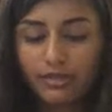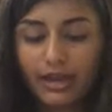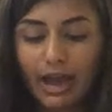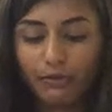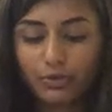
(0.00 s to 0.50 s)

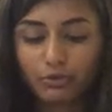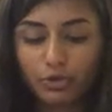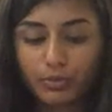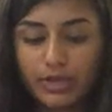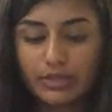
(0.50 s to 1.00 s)
then out the
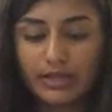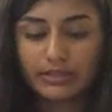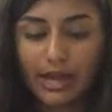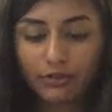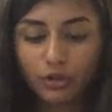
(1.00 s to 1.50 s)
room
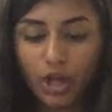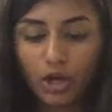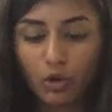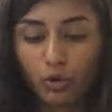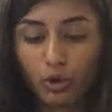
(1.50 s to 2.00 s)
and down the
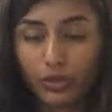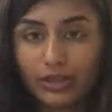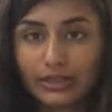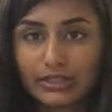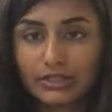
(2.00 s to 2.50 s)
long corridor
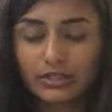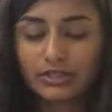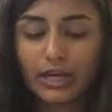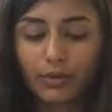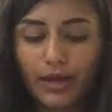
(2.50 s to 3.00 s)
that led to the
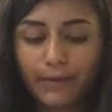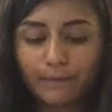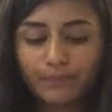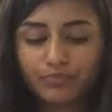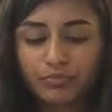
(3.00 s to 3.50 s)
stairway.